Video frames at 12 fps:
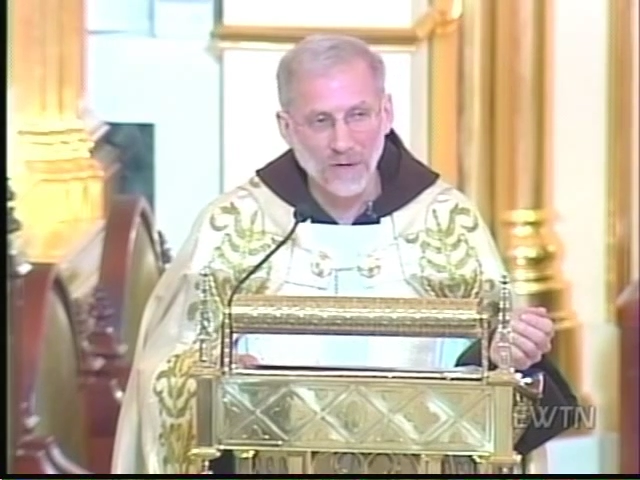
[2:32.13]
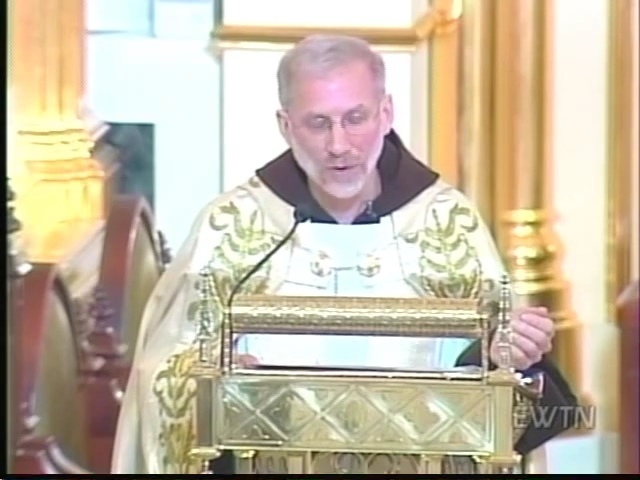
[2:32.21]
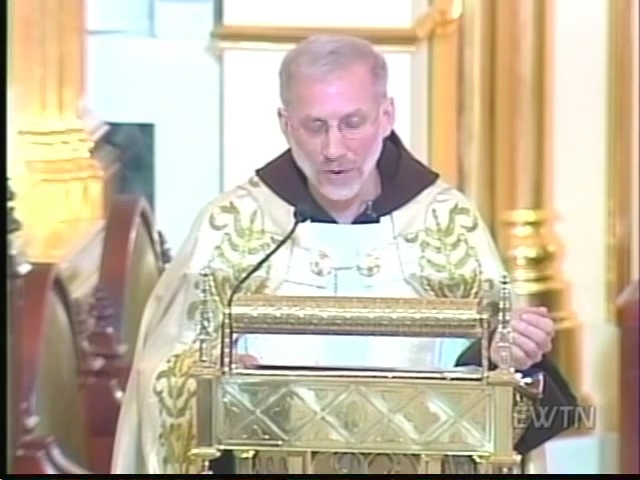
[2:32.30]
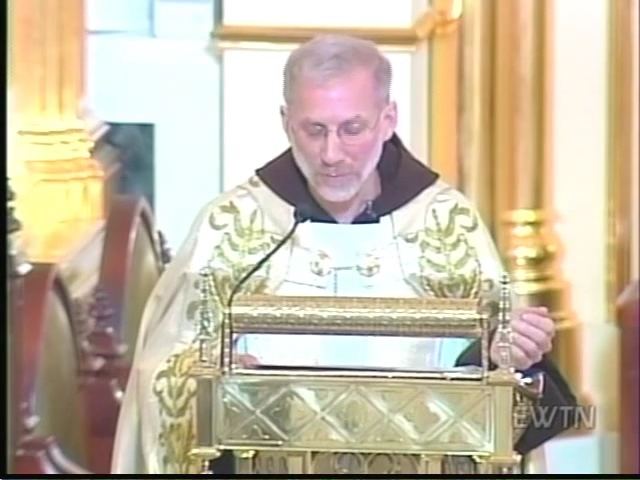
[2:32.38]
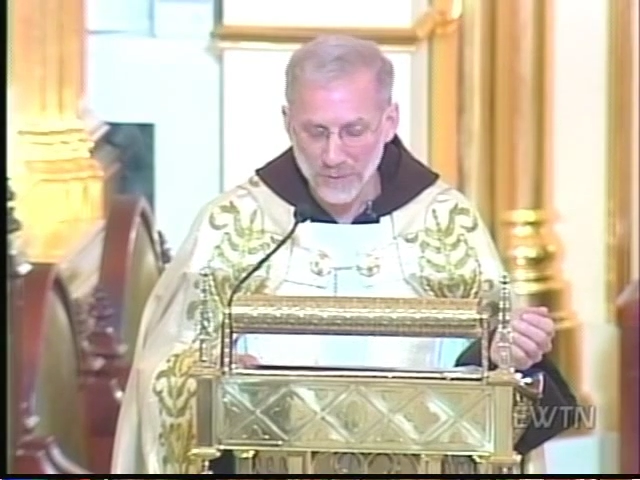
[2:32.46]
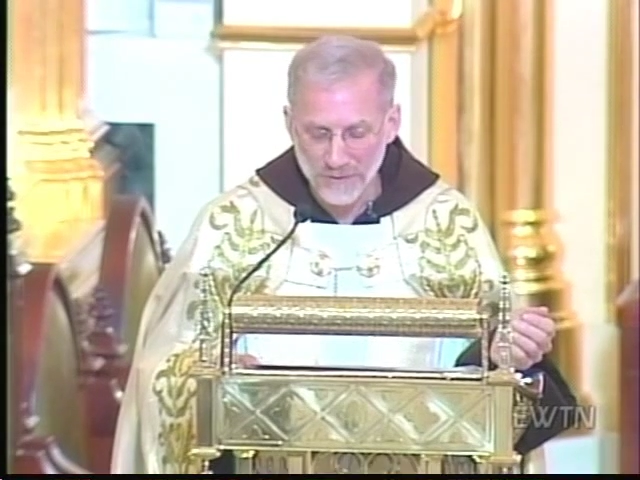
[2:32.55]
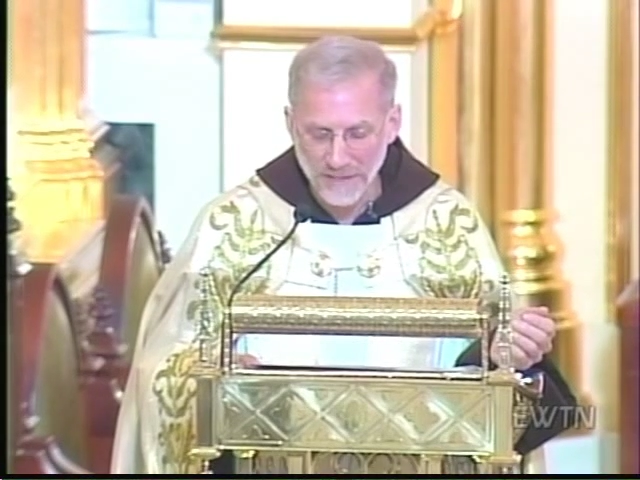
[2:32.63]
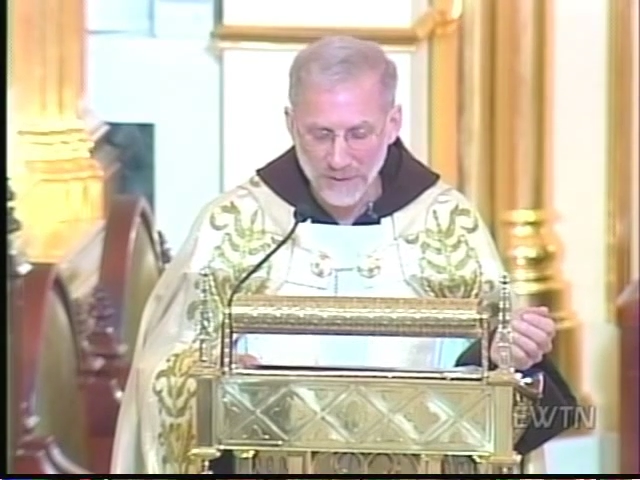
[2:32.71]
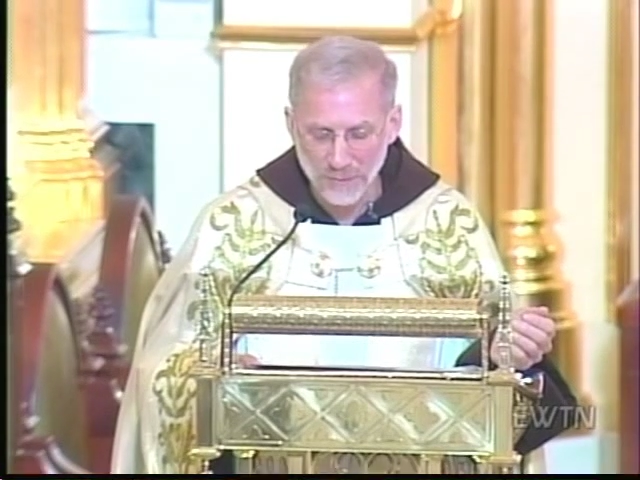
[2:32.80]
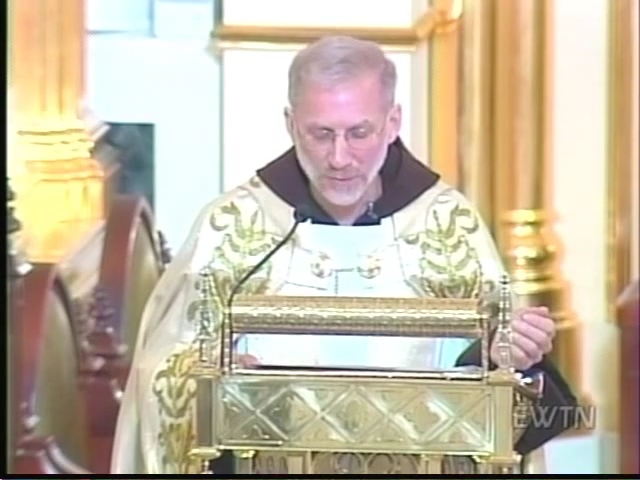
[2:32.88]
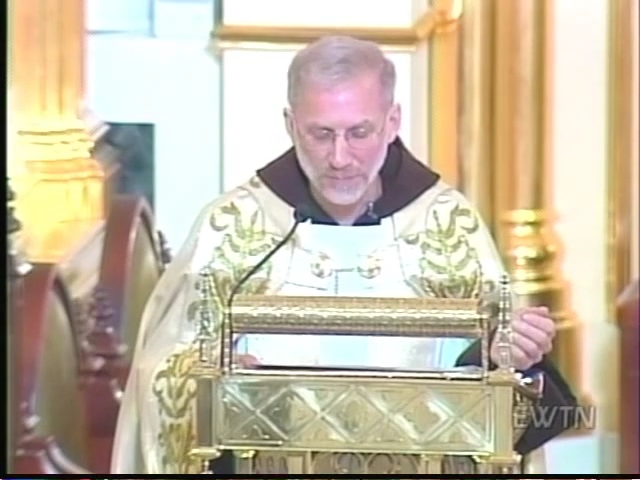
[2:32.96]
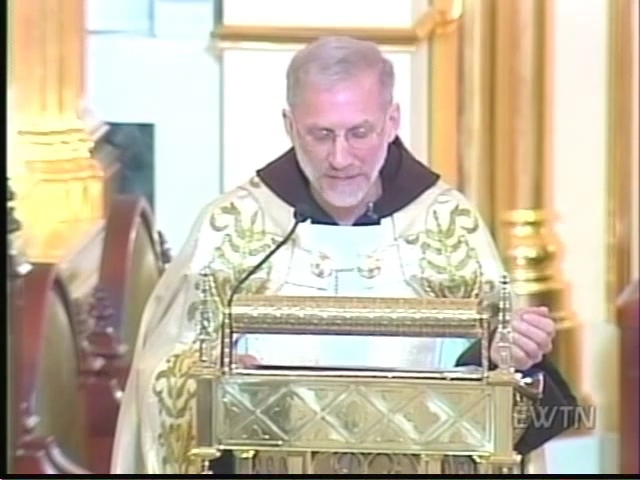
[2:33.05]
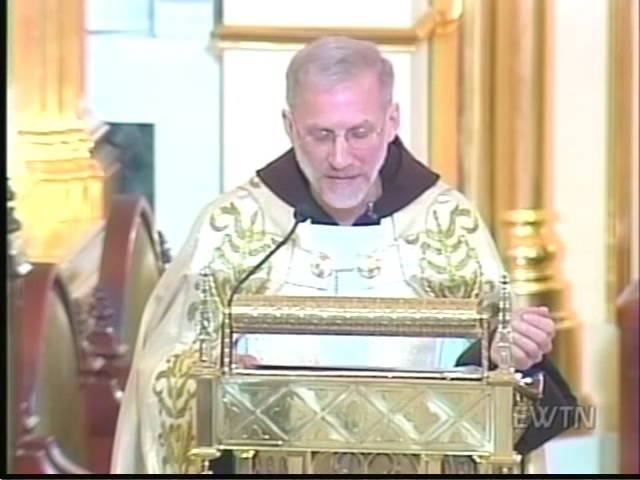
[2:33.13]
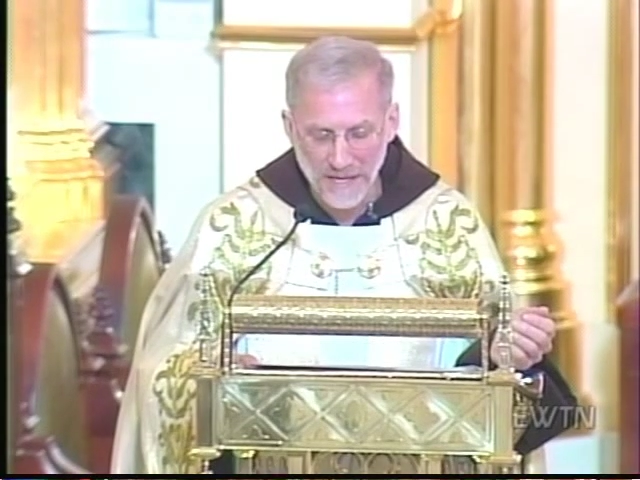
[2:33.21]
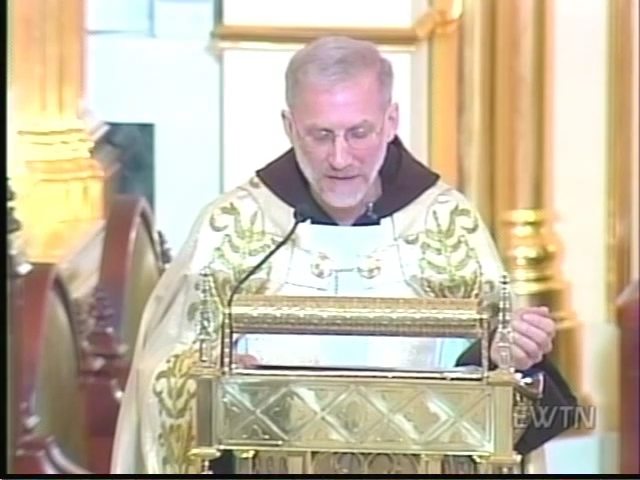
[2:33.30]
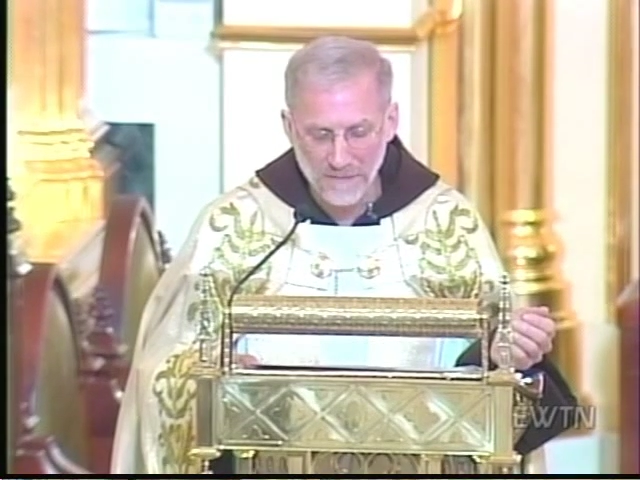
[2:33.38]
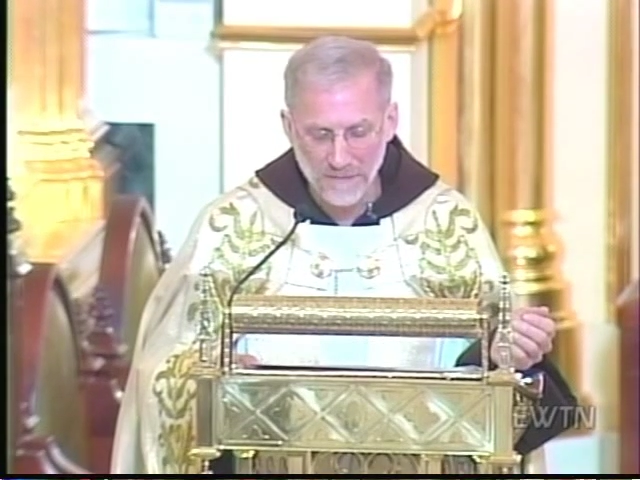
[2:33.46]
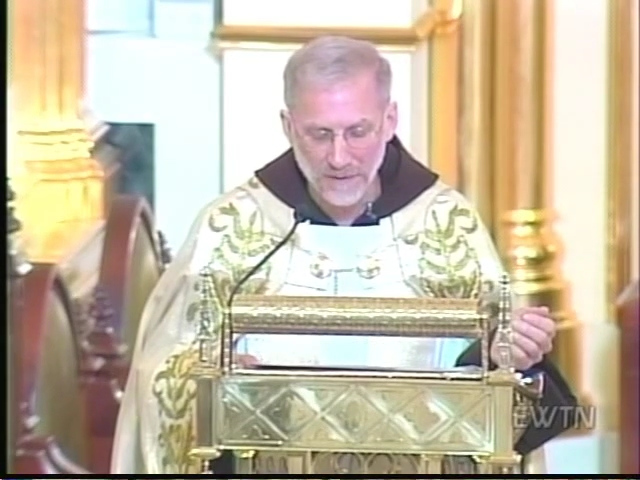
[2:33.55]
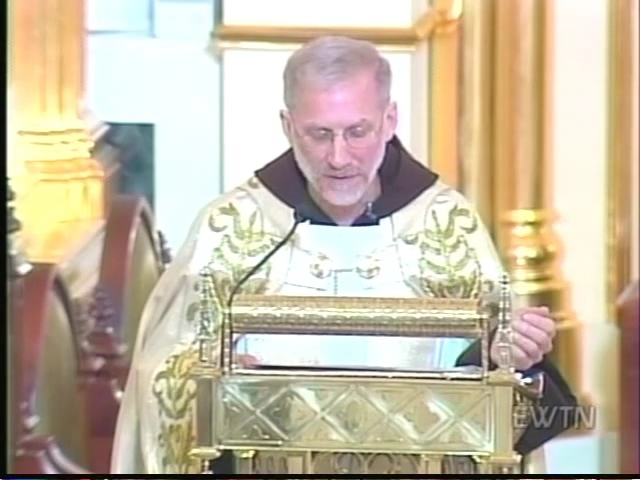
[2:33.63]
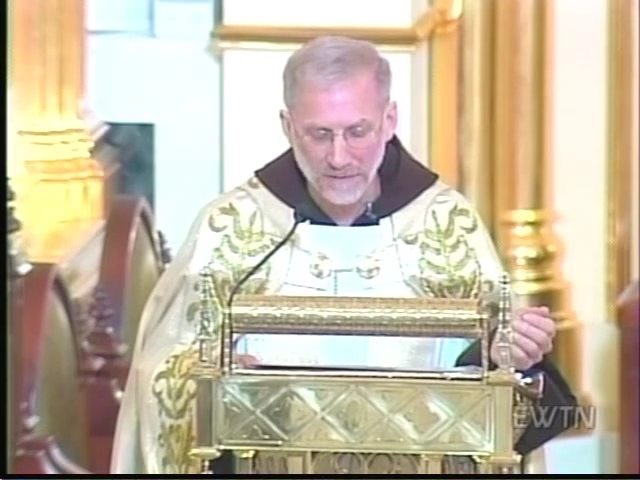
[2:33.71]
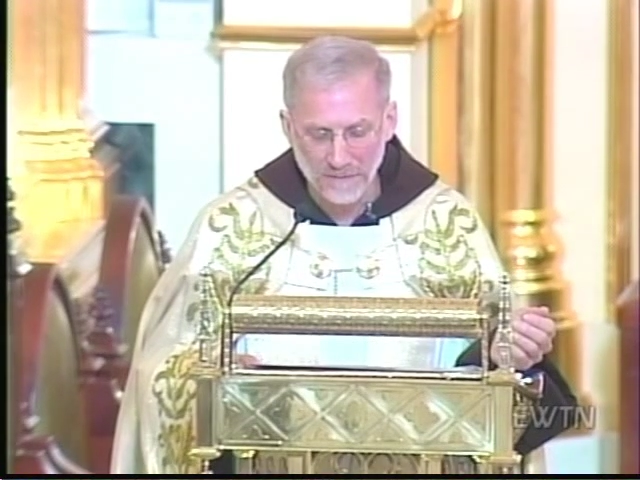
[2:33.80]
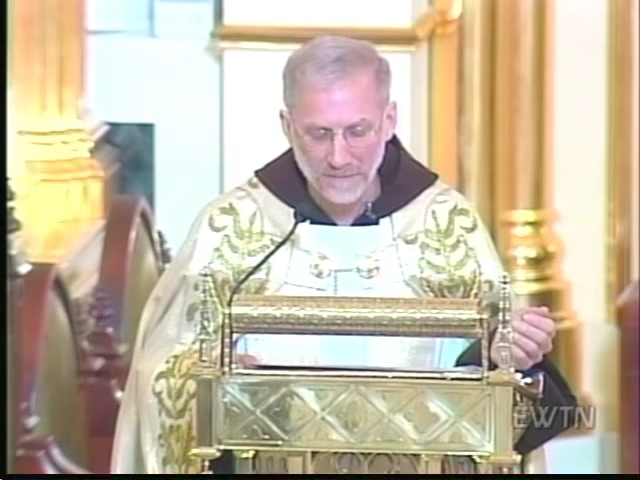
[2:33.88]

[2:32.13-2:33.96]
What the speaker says: homosexual behavior.